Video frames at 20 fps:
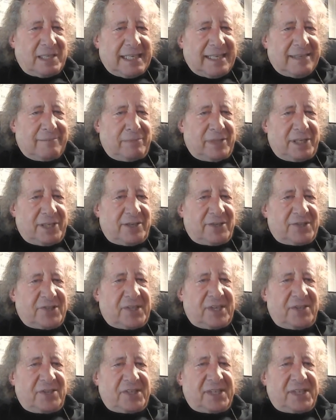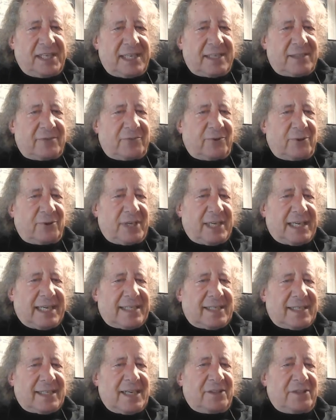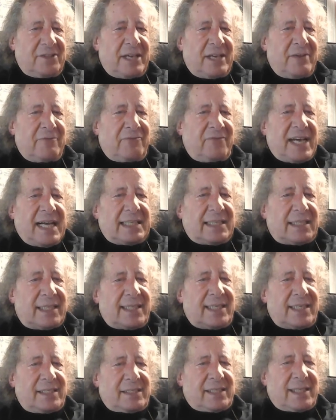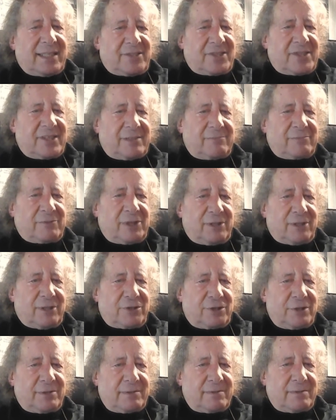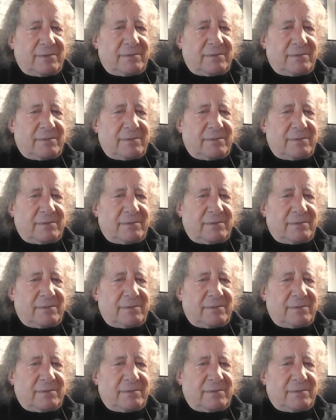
And because they stand for that, they validate that subculture.